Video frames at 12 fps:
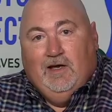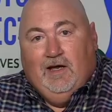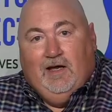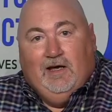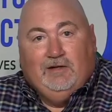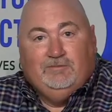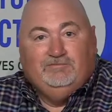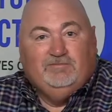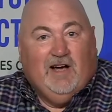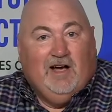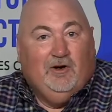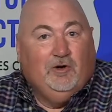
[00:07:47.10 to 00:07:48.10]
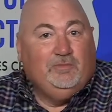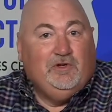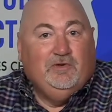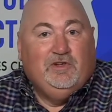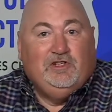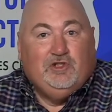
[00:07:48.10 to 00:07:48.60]
and I hope
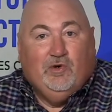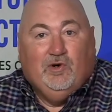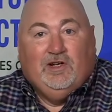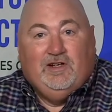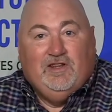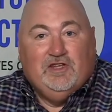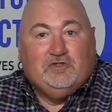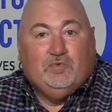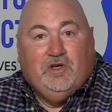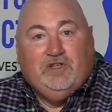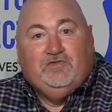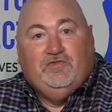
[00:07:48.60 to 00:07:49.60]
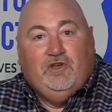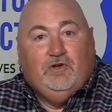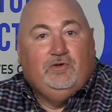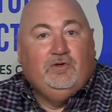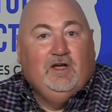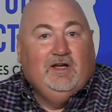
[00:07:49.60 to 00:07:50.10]
you enjoyed this week's
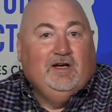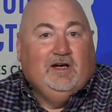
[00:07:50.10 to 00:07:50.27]
view